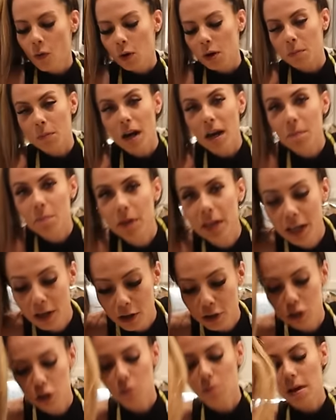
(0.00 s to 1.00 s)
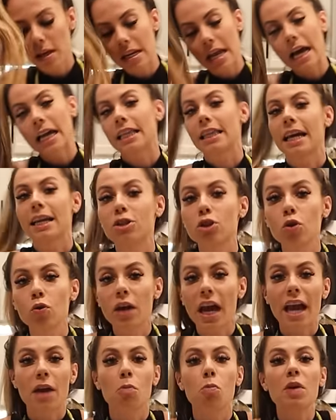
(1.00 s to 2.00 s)
We might be here till midnight. That's
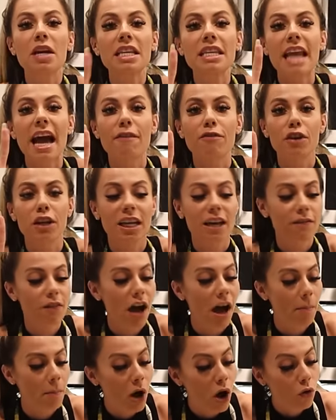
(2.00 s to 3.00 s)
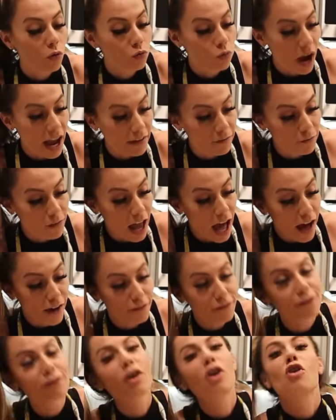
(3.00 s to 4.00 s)
okay. We never give up. Right,
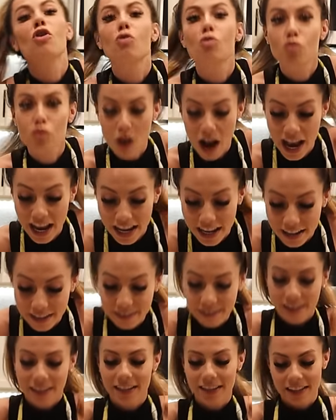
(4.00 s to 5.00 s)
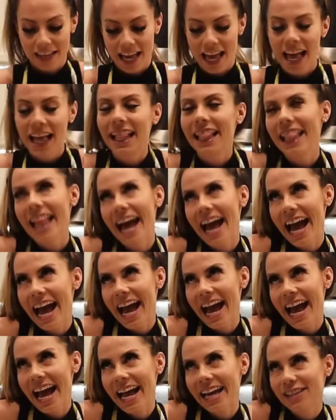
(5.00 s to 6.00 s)
Fluff? Right.
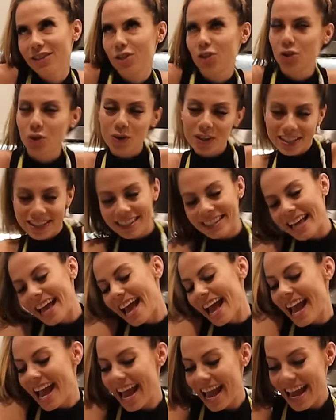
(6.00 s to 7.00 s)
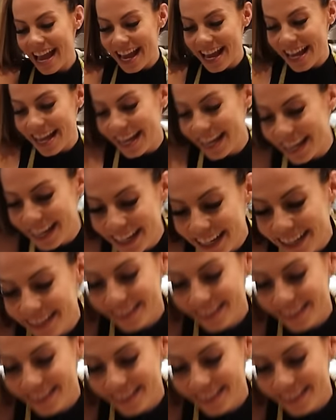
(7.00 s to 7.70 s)
Let's do this thing.